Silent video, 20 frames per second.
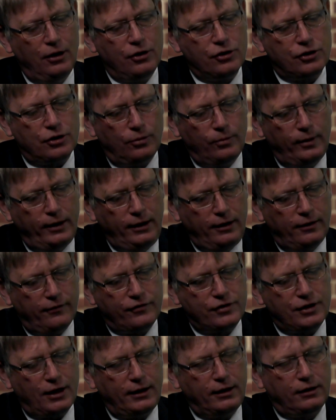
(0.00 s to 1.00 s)
So we
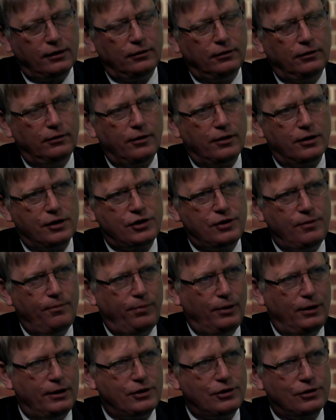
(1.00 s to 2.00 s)
have taken the
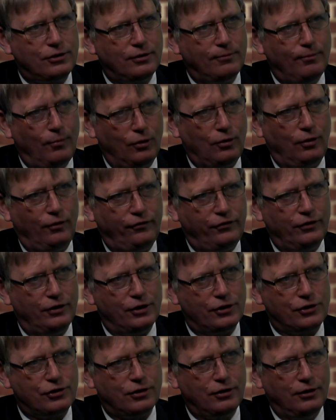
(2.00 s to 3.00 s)
simplest model
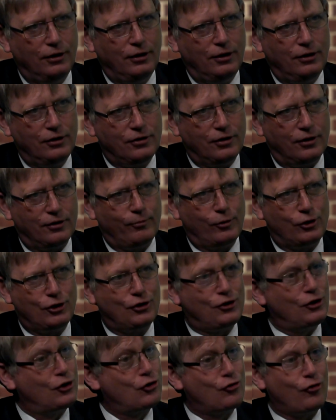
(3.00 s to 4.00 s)
first, which
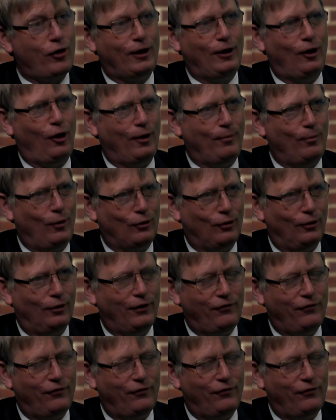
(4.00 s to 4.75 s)
is the straight line model.